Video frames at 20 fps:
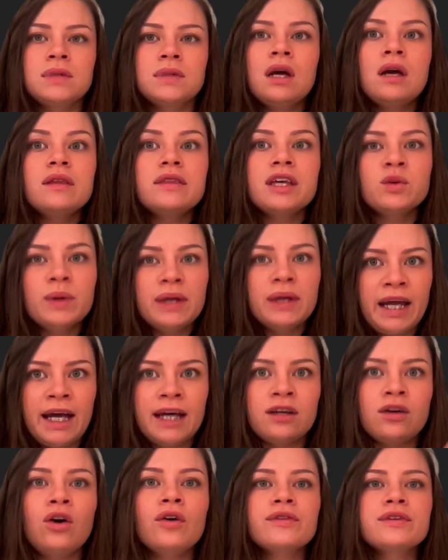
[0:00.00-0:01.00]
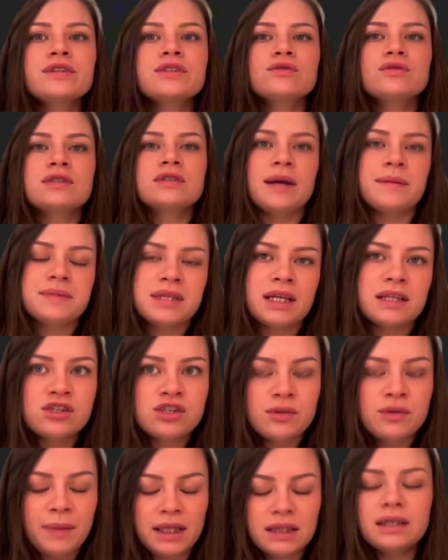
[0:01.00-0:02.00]
Then we add all these new subsets to
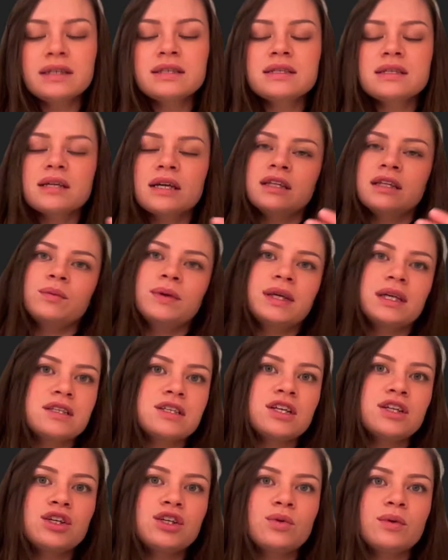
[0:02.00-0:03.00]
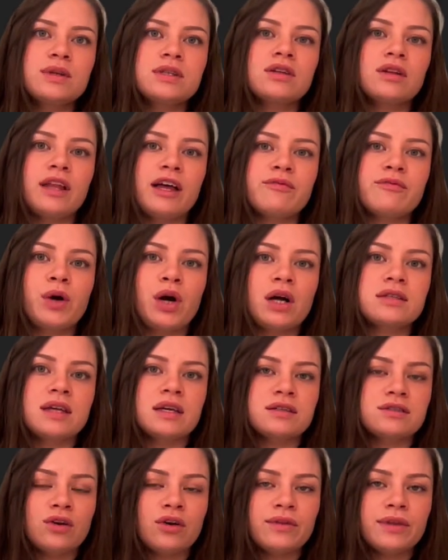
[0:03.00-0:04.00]
my list, and then we continue until I've
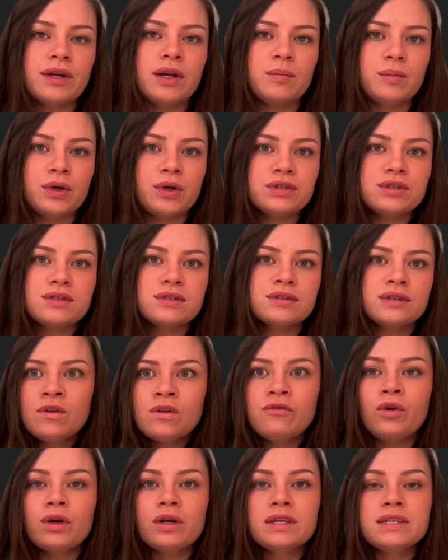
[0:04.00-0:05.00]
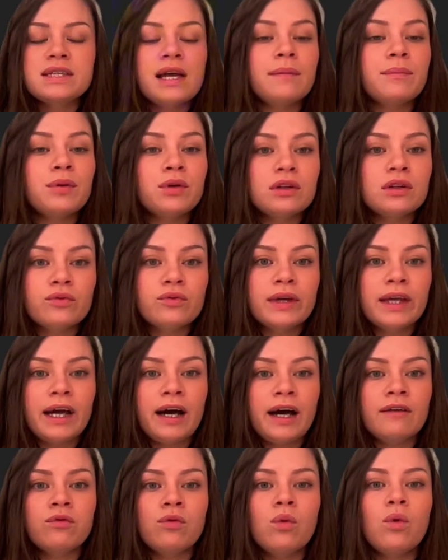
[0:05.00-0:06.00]
processed all the numbers. For example, if we
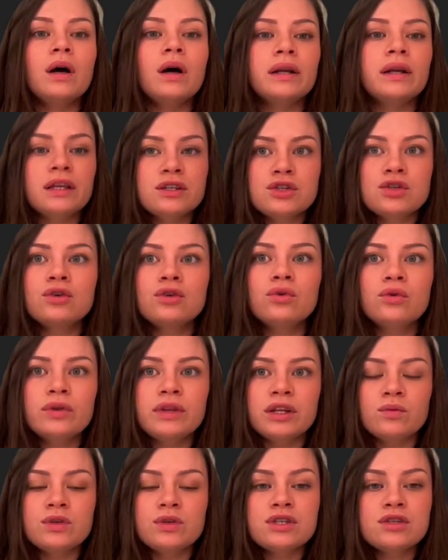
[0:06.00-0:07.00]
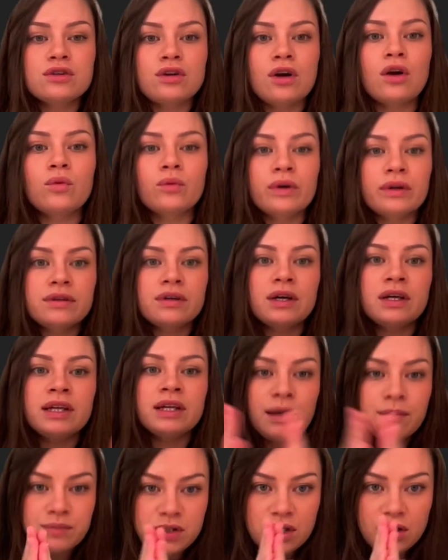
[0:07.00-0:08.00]
have 1 and 2, then we start with an
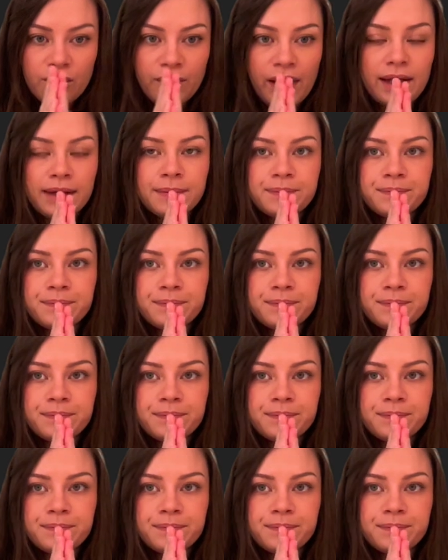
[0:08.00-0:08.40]
empty array.